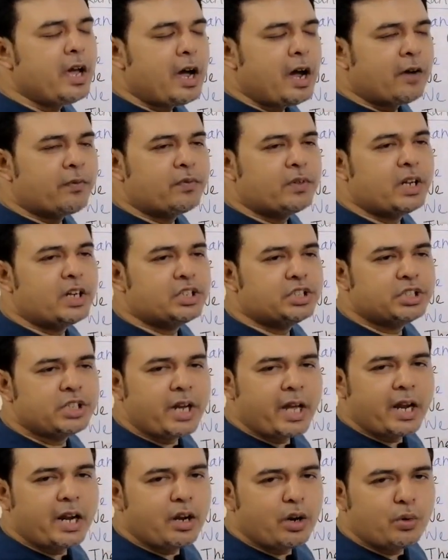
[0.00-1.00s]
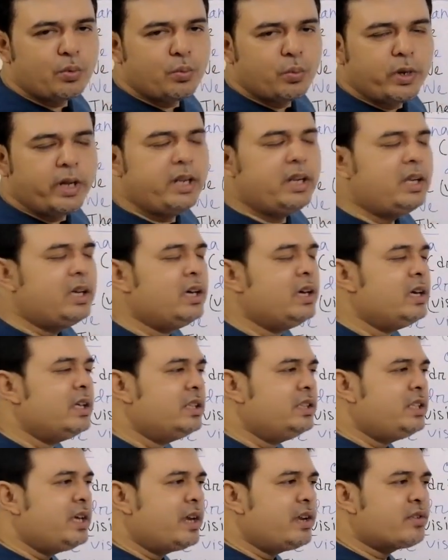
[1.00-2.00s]
After shall or will,
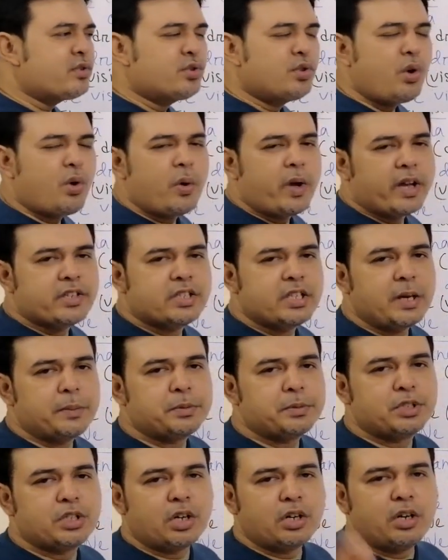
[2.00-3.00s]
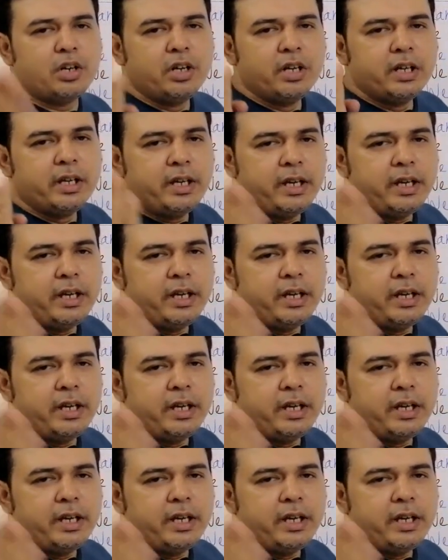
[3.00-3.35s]
there is no exception.